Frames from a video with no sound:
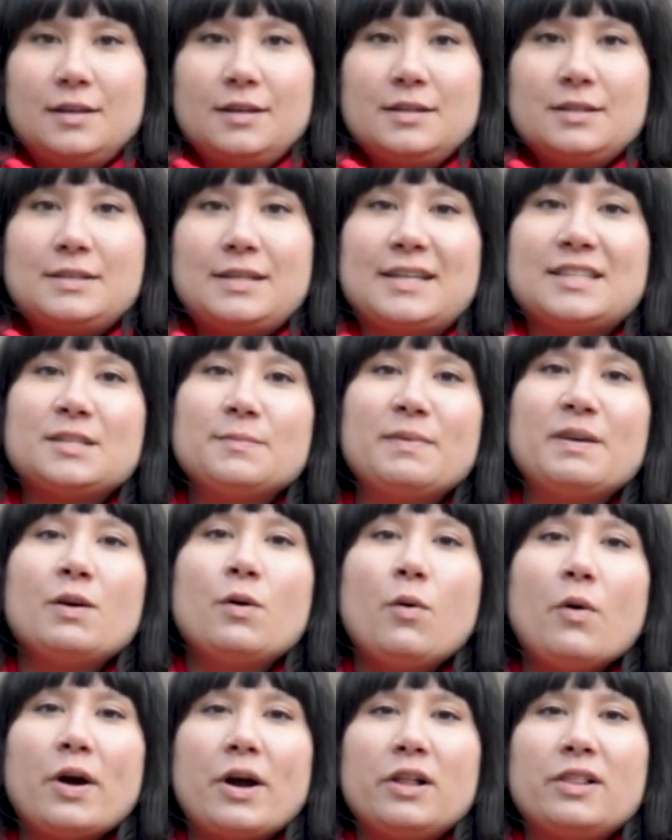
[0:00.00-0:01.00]
Sesame
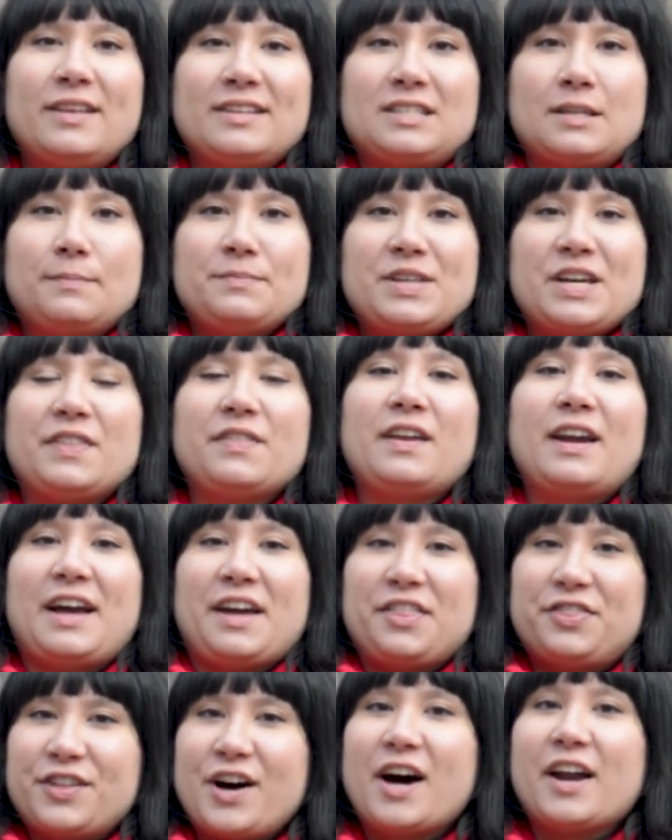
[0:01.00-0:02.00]
oil is something that
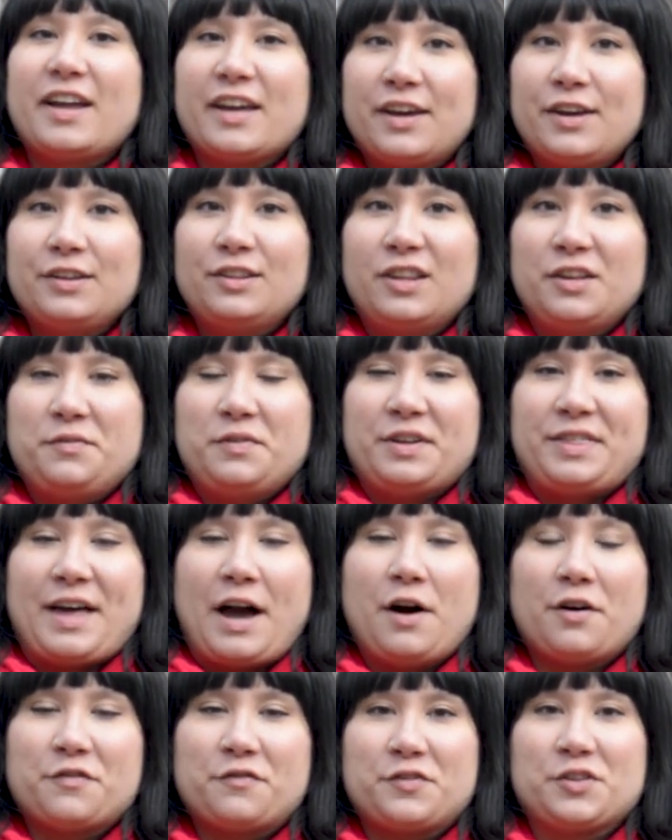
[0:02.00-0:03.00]
I thought I could live
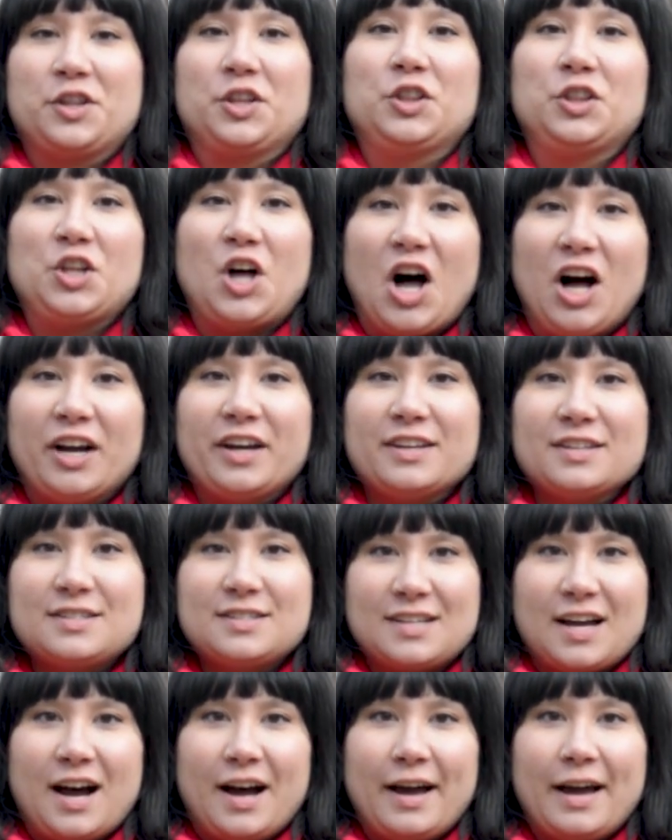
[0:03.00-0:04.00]
without for the
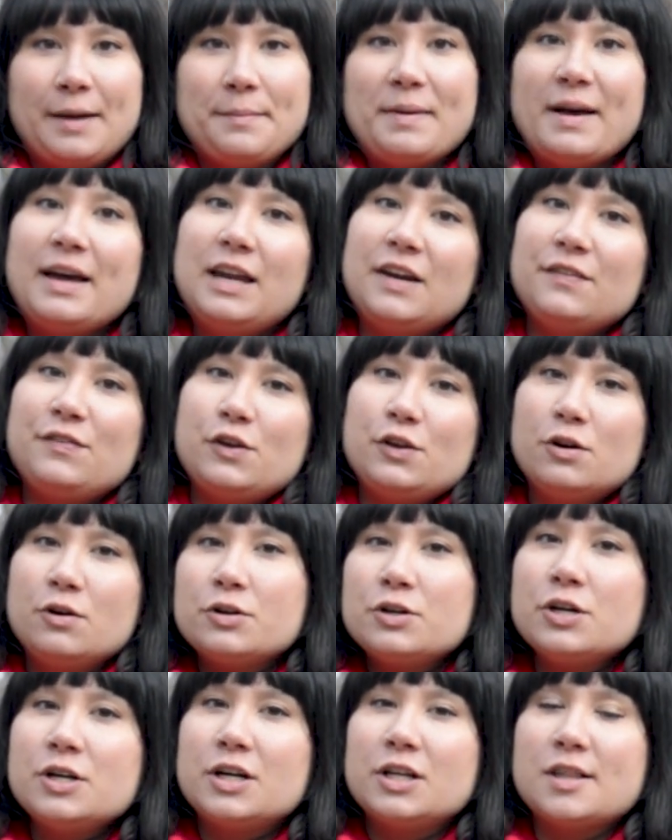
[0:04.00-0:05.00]
longest time. And if you
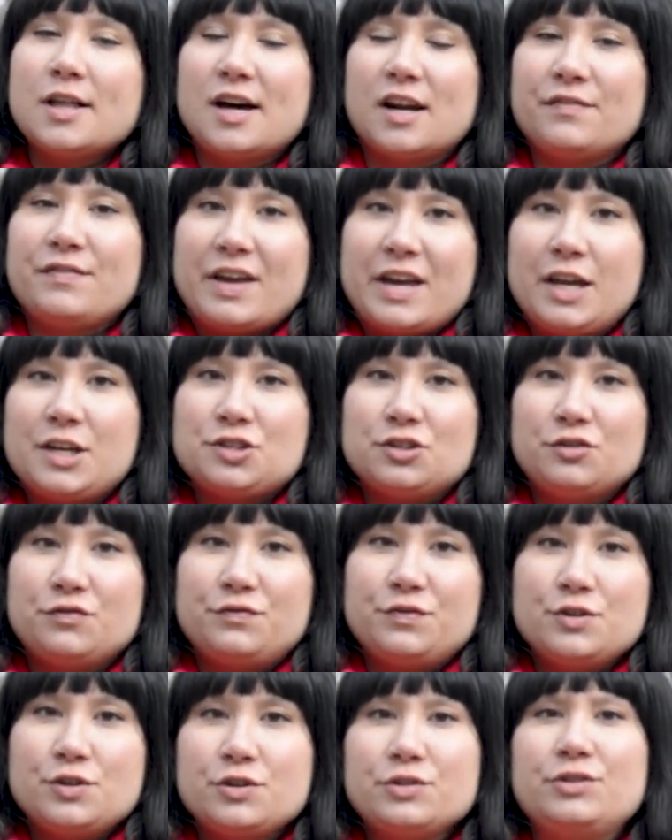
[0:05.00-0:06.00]
don't cook a lot of Asian
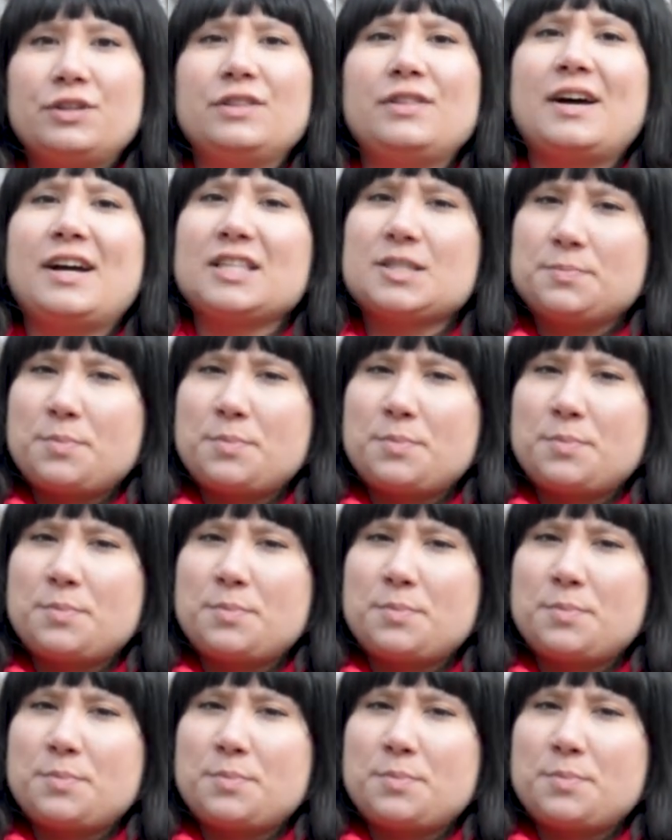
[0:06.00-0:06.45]
food, then that's